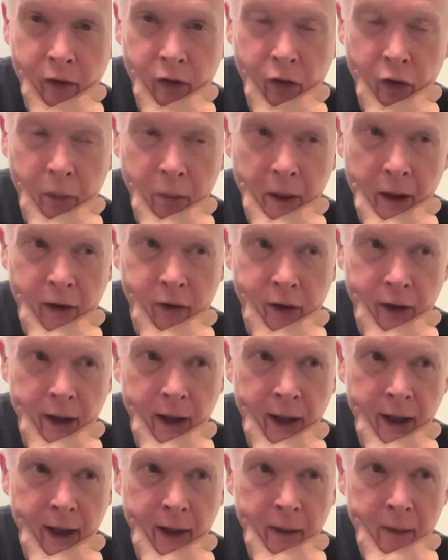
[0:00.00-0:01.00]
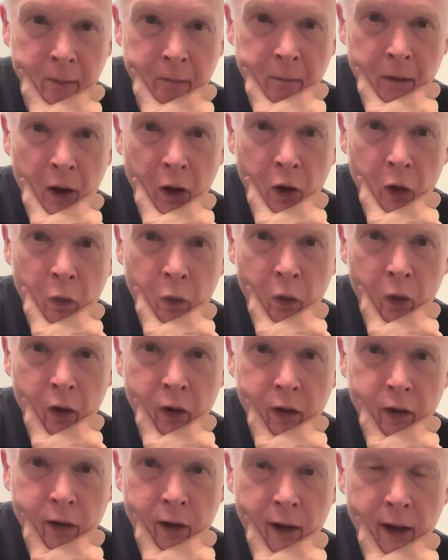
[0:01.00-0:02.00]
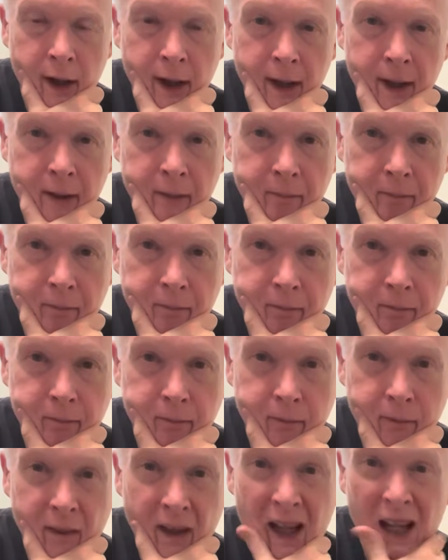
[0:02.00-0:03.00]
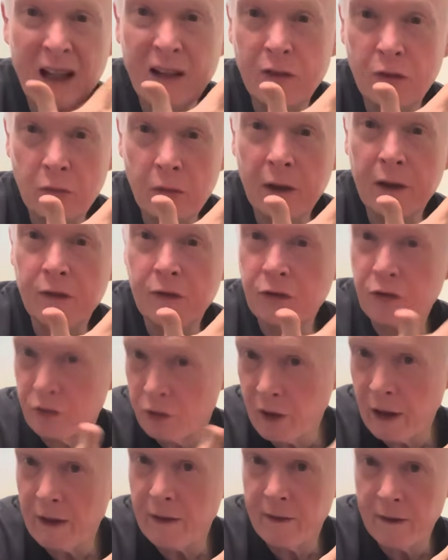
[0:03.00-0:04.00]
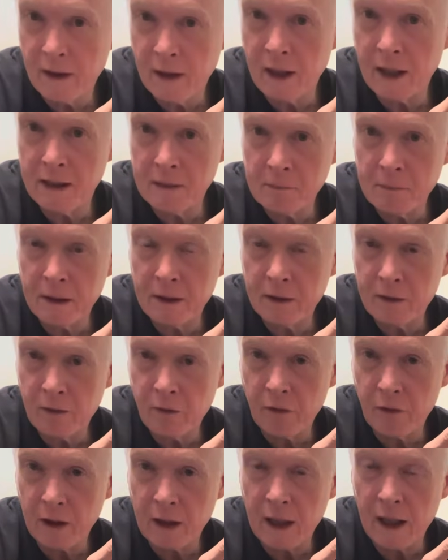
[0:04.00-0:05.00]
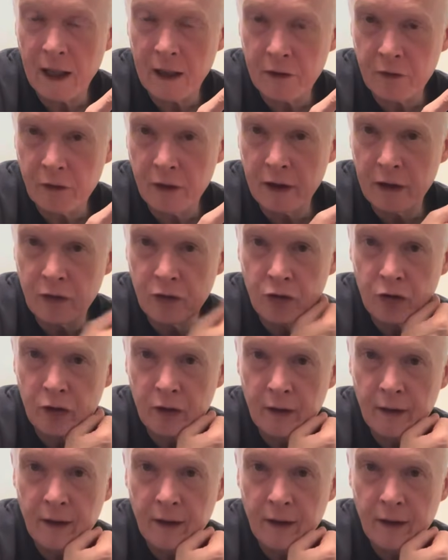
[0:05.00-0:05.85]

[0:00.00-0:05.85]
So basically what I do, I check the alignment of the cartridge